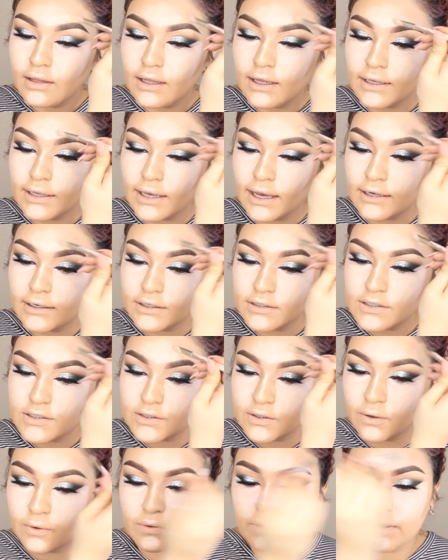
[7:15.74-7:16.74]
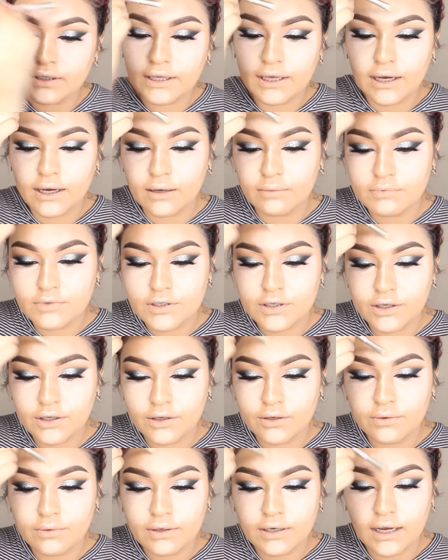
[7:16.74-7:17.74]
Again, it's totally up to
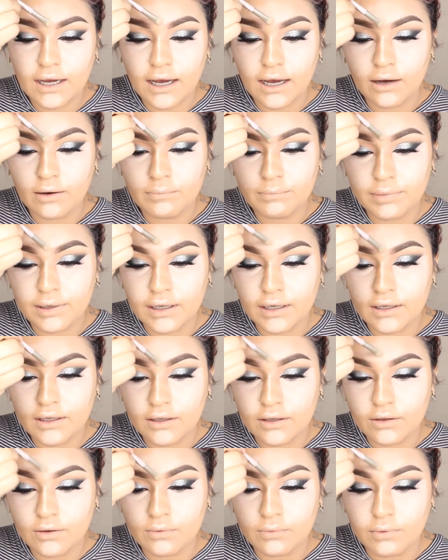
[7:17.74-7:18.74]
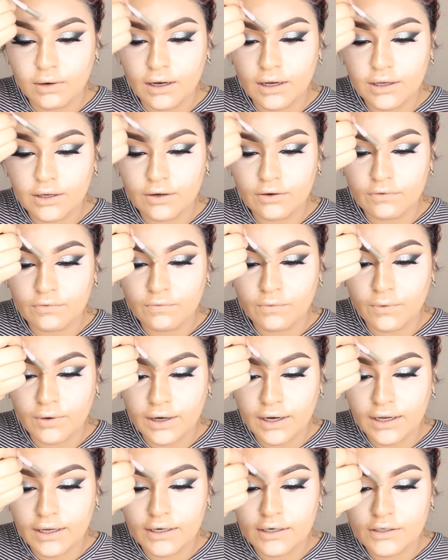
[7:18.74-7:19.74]
you and how big you want your
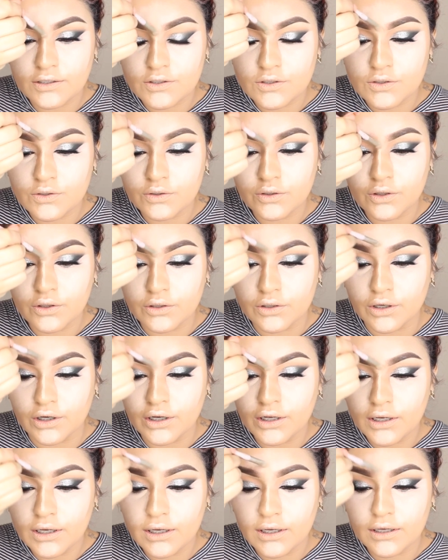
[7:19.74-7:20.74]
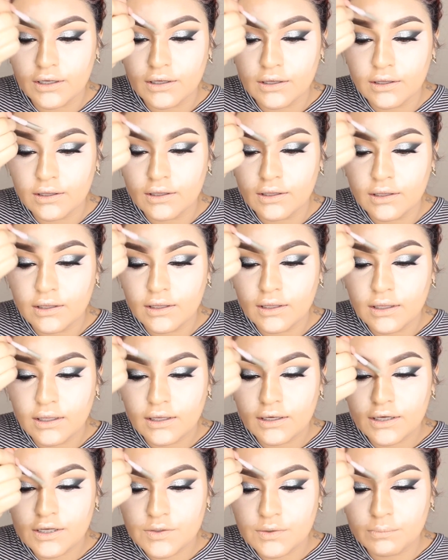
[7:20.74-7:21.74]
forehead to look.
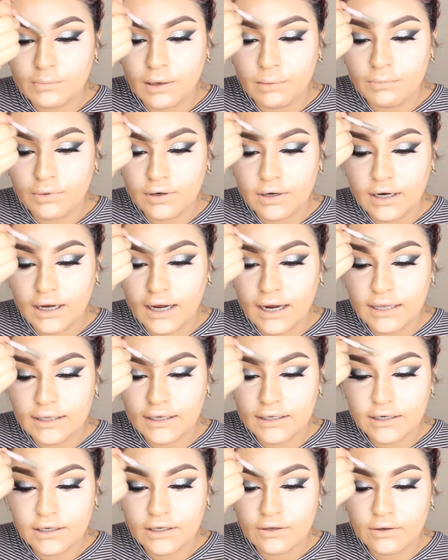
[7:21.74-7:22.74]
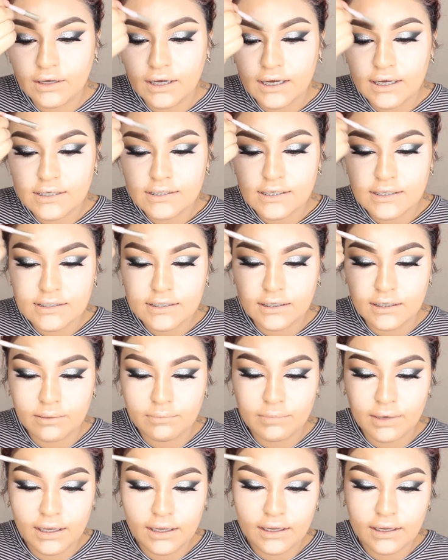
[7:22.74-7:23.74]
Because remember, highlighting, you guys, it's gonna
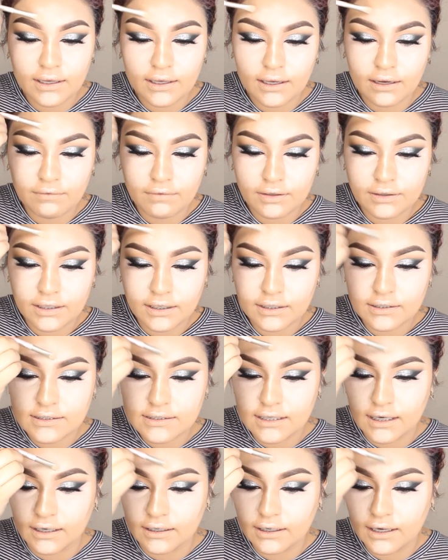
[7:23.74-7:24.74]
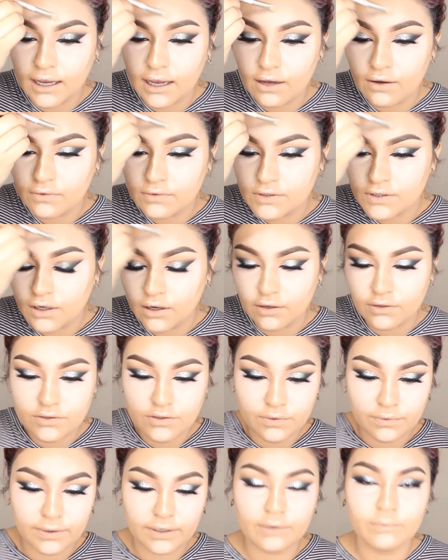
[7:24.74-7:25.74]
make everything stand out.
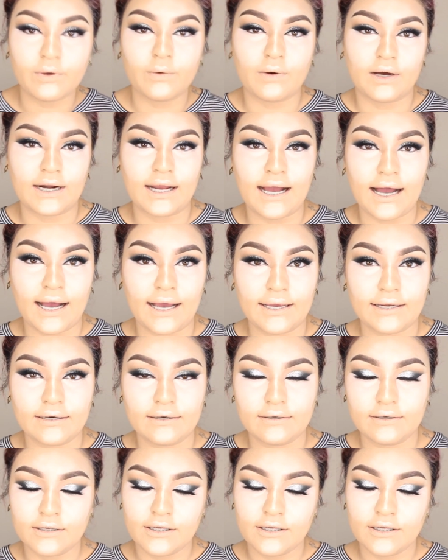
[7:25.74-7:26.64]
Contouring, we wanna hide.